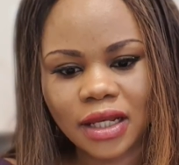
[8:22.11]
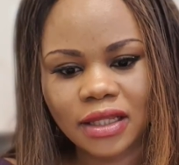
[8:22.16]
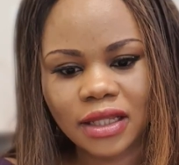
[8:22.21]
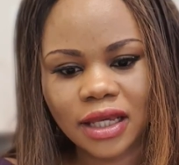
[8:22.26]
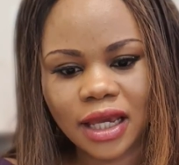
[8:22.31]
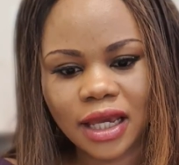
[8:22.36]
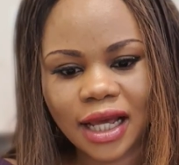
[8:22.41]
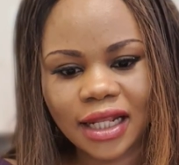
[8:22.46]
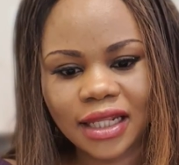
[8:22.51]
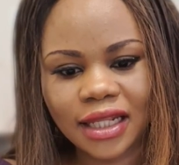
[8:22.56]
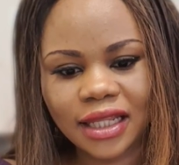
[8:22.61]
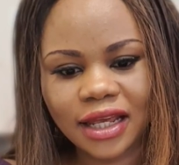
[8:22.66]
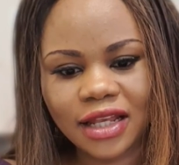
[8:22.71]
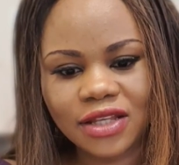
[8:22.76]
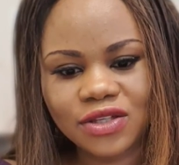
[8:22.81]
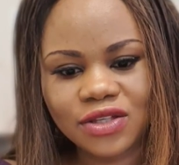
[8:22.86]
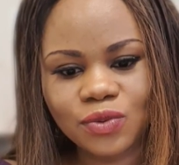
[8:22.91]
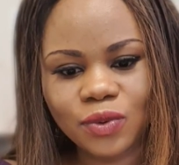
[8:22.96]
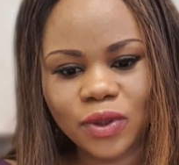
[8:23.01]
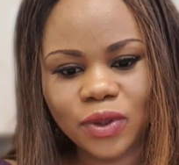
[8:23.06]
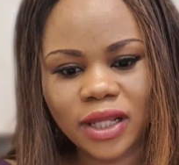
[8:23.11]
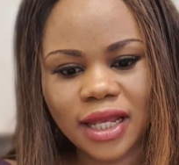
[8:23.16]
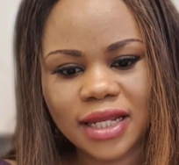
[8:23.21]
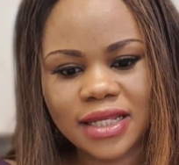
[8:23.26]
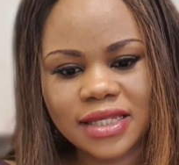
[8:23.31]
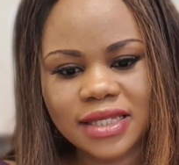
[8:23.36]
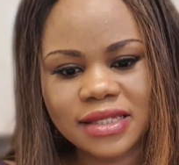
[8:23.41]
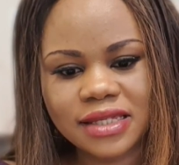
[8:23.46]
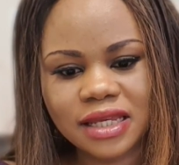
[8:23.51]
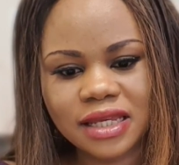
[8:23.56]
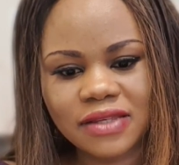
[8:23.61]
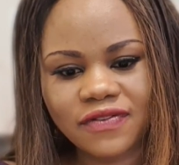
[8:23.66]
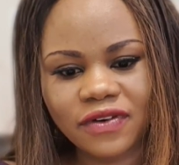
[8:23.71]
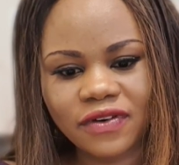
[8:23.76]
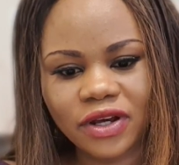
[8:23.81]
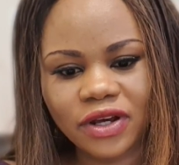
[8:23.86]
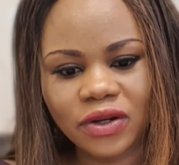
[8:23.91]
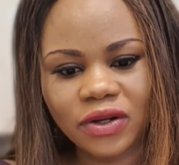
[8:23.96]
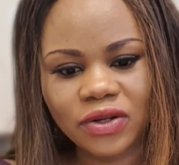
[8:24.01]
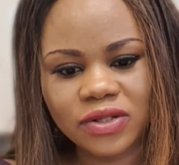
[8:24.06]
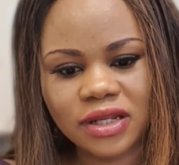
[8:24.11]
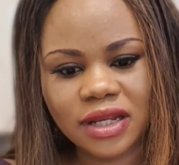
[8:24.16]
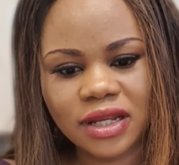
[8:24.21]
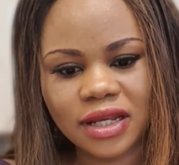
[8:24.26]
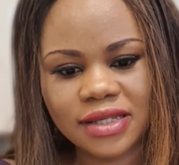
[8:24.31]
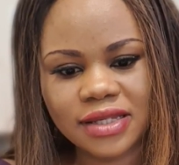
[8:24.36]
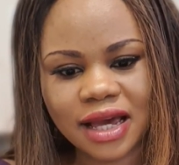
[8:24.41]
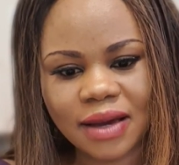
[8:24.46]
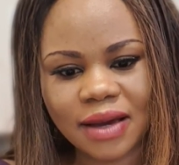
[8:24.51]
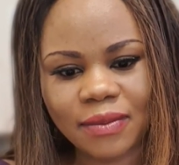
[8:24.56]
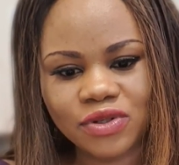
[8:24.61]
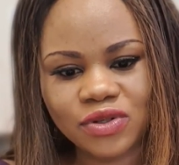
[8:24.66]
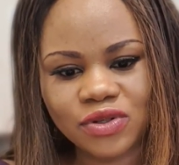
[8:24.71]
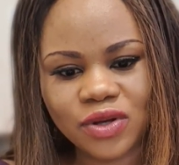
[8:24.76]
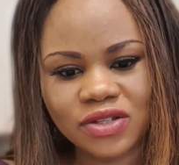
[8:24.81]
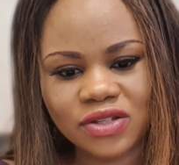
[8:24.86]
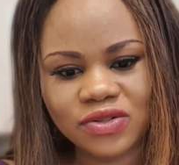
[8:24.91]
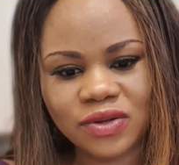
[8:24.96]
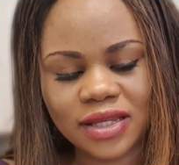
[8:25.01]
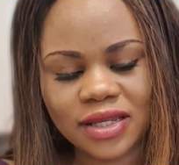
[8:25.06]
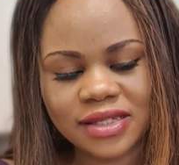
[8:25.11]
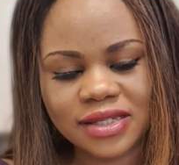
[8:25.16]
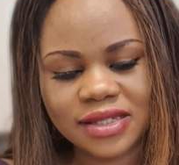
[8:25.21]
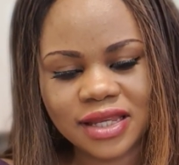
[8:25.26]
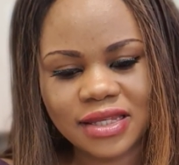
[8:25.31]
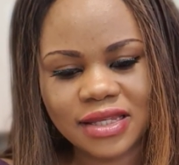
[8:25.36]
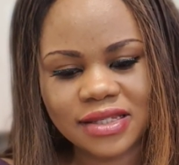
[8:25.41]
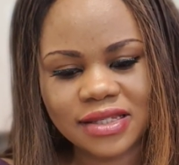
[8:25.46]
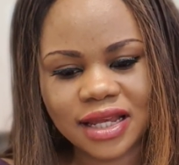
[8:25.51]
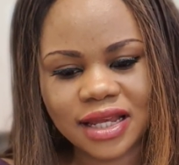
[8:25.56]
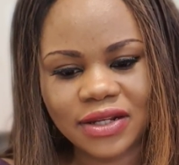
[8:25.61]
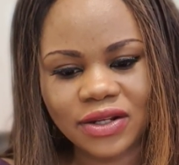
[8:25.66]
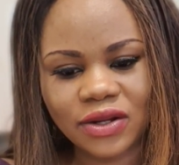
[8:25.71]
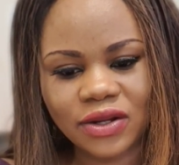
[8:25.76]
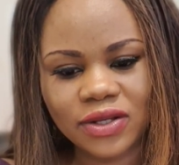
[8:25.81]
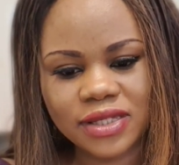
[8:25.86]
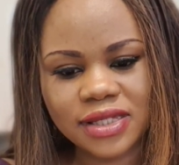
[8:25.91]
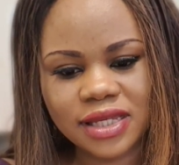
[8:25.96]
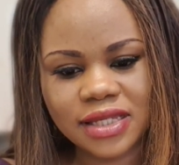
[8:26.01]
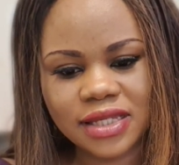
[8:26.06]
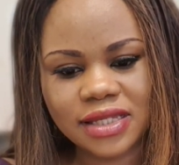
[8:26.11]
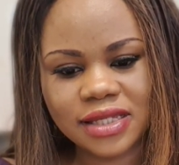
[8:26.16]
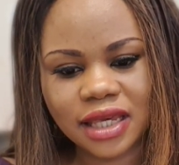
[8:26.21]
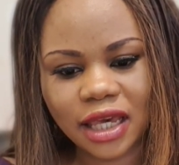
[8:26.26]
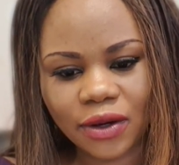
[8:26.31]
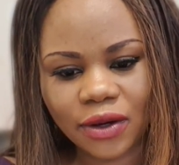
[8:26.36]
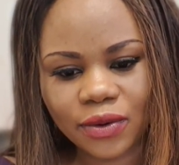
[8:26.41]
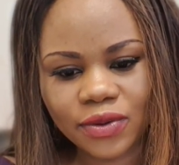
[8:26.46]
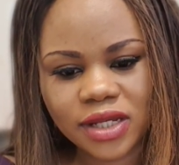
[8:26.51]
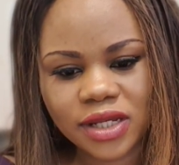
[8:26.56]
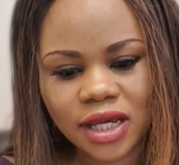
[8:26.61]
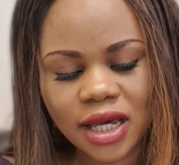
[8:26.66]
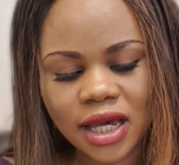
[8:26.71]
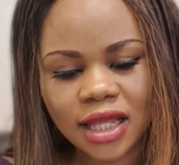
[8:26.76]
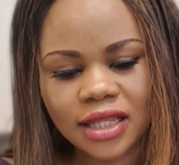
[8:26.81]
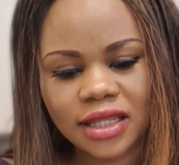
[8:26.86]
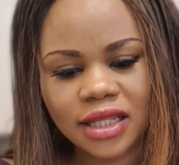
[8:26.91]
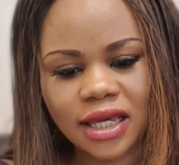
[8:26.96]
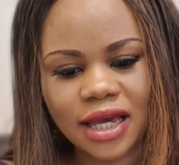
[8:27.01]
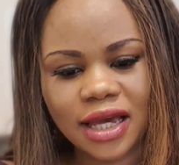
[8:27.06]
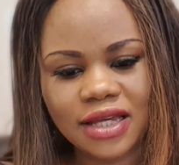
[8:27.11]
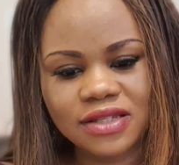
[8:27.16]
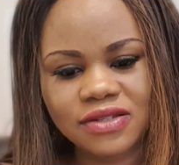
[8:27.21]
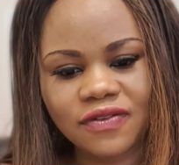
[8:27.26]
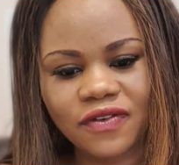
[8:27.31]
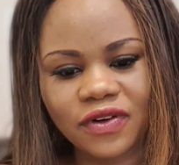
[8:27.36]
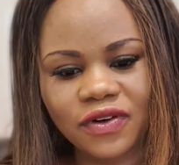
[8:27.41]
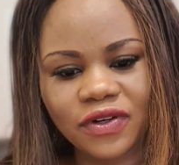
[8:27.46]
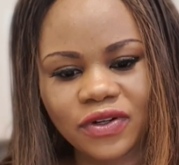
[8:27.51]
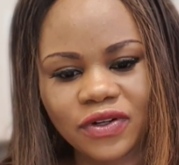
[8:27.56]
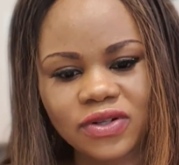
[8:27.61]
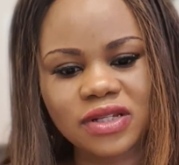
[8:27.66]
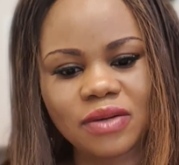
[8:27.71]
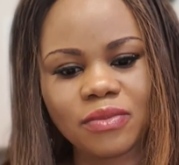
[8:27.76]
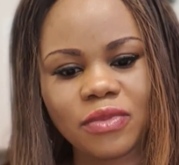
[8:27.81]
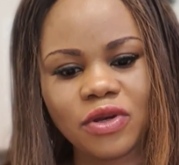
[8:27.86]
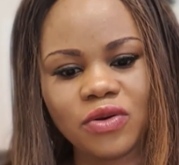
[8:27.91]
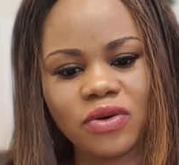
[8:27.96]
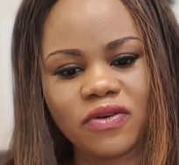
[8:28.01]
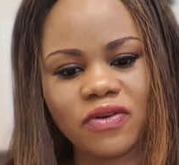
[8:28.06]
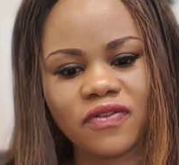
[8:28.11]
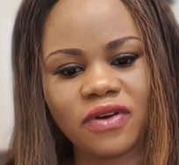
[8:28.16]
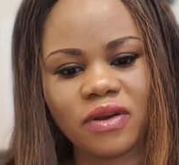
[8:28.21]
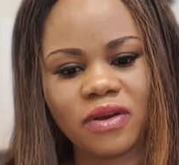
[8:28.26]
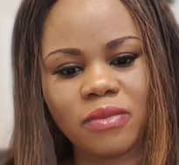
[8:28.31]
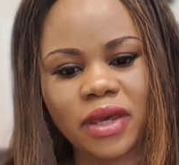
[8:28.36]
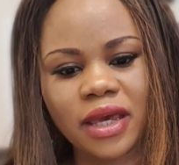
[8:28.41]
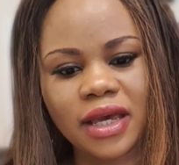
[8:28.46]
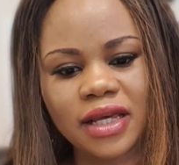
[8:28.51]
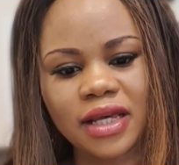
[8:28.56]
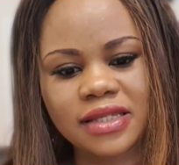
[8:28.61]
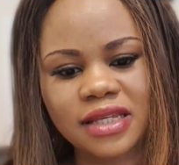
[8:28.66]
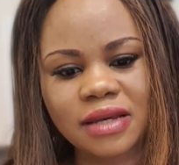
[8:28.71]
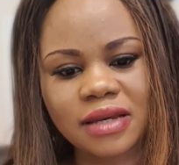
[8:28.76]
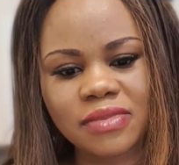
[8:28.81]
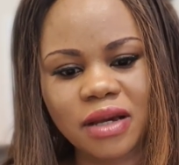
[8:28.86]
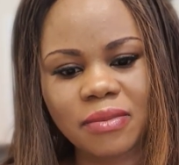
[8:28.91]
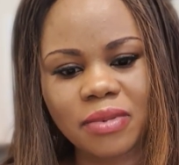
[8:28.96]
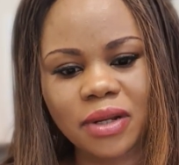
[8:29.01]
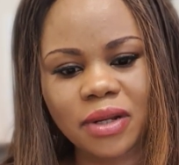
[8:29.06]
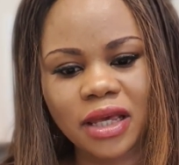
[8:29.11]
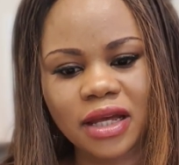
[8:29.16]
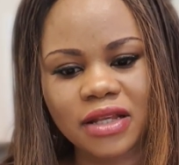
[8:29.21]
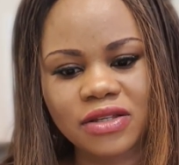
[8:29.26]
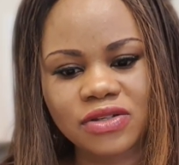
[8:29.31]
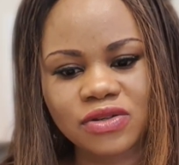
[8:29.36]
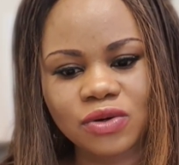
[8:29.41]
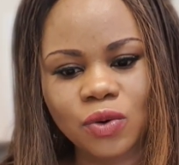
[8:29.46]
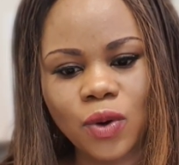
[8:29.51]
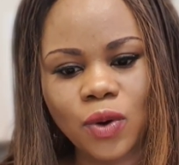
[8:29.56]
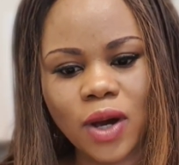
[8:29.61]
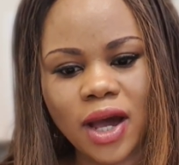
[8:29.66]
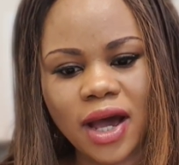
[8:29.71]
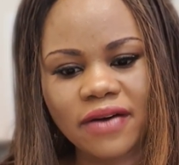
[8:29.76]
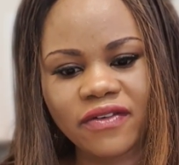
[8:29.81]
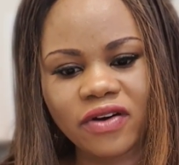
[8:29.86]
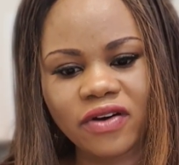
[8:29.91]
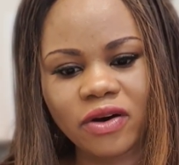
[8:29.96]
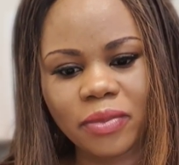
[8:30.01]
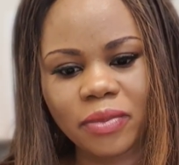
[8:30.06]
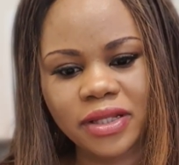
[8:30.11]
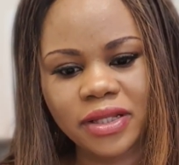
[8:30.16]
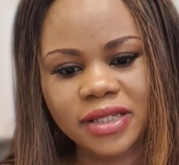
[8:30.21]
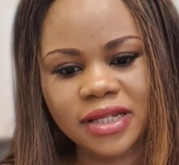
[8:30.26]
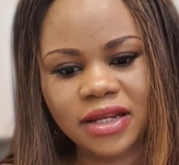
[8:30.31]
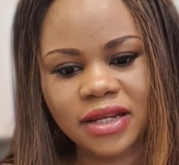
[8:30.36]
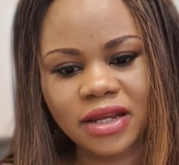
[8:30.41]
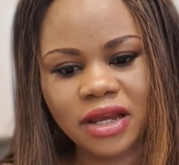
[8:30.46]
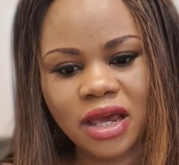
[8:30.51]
The candidates will then sit for a nursing exam so as to assess their nursing skills. The Council for Nurse and Midwifery may exempt applicants who have completed